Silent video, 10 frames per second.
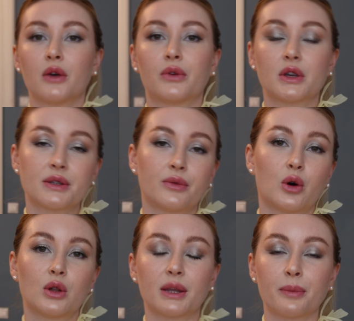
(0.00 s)
First of
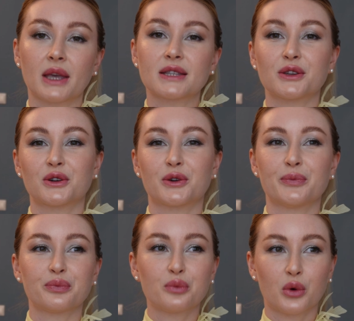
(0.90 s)
all, it makes
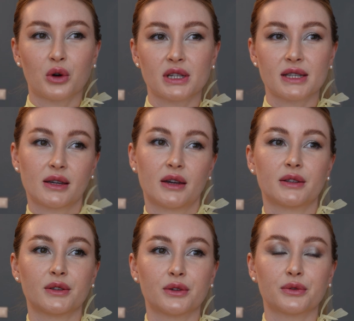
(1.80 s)
your pores
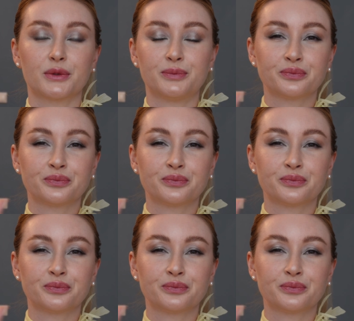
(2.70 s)
kind of